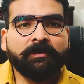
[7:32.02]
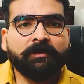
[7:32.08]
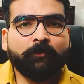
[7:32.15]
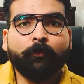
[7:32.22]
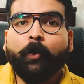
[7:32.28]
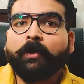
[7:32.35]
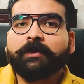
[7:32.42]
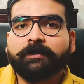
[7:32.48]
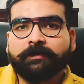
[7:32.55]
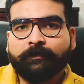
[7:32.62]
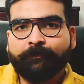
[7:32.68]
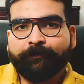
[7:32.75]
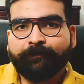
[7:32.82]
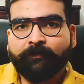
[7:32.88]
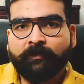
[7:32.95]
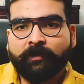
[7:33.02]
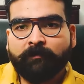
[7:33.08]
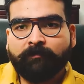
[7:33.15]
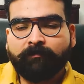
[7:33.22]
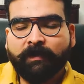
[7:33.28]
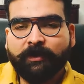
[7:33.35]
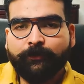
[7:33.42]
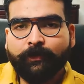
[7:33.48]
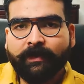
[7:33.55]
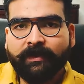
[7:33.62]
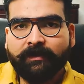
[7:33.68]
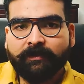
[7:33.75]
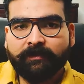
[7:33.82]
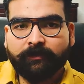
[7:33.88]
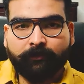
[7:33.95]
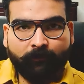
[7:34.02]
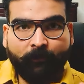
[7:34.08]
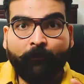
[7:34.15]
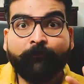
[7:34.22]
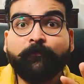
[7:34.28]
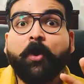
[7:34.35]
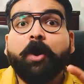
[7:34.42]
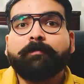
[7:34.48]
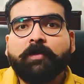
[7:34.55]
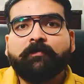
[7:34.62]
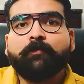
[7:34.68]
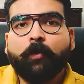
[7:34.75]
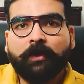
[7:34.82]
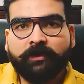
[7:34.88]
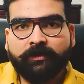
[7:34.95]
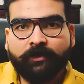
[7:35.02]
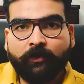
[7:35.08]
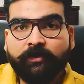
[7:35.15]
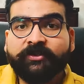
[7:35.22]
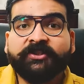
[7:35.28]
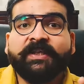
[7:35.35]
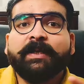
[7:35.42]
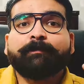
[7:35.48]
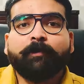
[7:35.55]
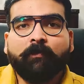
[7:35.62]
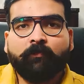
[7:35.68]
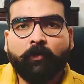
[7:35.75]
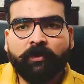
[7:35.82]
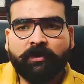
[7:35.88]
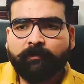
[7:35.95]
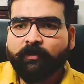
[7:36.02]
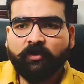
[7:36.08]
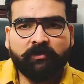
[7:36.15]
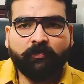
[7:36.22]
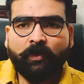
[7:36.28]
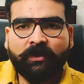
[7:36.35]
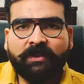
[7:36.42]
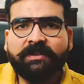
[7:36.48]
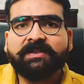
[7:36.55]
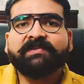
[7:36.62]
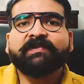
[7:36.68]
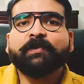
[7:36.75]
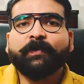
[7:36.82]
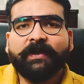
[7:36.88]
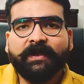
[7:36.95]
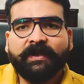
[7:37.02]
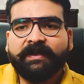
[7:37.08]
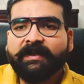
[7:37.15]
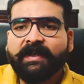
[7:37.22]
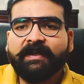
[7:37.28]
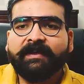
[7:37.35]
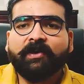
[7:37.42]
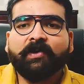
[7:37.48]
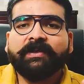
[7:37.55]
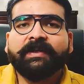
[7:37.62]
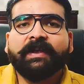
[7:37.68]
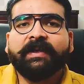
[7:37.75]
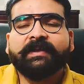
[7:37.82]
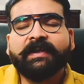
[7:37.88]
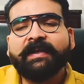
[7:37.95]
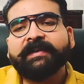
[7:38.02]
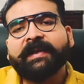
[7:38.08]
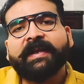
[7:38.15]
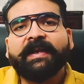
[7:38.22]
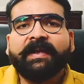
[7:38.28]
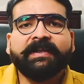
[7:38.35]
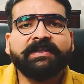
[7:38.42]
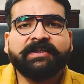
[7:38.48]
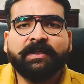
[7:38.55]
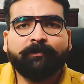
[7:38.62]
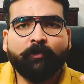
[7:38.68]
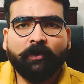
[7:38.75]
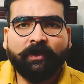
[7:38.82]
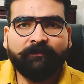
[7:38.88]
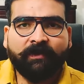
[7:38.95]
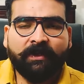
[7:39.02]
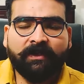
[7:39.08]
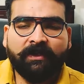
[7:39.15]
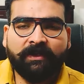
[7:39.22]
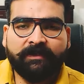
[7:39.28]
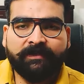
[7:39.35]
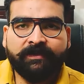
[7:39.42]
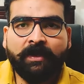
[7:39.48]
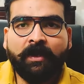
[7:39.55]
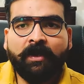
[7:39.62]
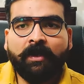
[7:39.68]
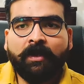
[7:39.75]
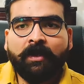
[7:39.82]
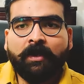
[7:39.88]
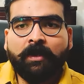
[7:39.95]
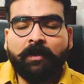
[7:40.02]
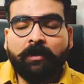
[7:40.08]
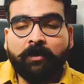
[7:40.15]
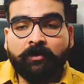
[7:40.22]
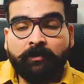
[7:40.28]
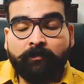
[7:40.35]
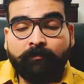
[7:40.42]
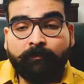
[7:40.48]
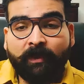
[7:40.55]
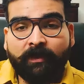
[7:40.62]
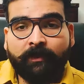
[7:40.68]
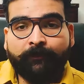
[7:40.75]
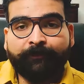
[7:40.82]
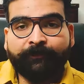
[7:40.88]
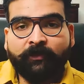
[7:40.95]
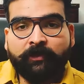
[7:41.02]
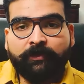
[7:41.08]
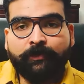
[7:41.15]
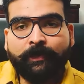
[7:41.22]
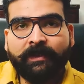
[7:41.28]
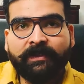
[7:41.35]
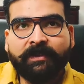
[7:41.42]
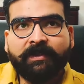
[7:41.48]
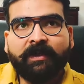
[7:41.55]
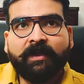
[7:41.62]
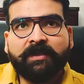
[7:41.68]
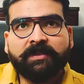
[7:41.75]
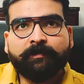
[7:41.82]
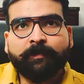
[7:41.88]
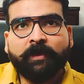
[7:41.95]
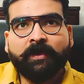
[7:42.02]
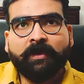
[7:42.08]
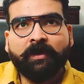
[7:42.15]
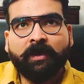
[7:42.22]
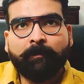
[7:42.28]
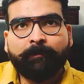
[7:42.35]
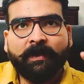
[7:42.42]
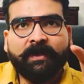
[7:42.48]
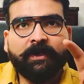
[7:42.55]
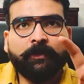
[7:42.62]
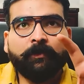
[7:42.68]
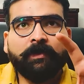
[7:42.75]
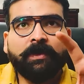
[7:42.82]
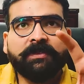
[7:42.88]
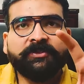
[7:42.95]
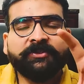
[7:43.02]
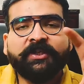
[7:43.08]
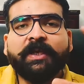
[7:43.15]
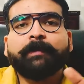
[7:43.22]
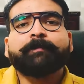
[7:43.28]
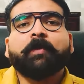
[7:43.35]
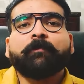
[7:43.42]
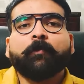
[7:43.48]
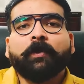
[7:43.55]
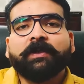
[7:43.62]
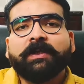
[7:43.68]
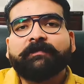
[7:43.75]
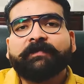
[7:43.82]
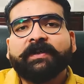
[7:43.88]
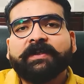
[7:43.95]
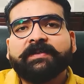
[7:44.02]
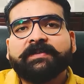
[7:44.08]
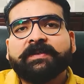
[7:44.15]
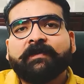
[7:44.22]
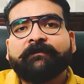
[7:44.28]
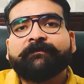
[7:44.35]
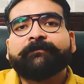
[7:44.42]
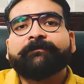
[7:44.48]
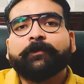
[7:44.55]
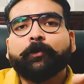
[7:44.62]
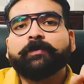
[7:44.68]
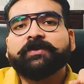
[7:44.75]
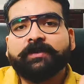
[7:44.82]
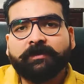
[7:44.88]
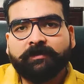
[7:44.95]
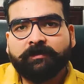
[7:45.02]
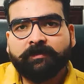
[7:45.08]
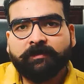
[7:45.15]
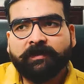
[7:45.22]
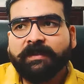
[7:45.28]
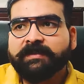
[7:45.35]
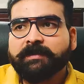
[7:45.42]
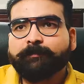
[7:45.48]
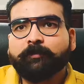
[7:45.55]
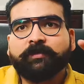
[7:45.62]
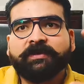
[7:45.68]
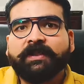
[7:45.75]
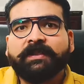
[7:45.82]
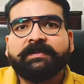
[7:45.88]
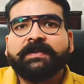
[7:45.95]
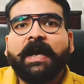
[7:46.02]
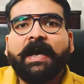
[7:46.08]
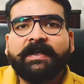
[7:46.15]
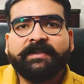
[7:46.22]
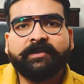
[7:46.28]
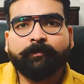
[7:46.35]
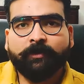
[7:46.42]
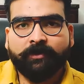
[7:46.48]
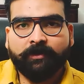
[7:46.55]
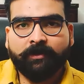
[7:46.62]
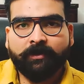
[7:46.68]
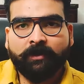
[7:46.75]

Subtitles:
water, but you can form of water or shape of water, because water is fluid. It can take any shape whatever it likes. But you can grasp a particular shape of water if it is frozen. Let's suppose there is an iceberg.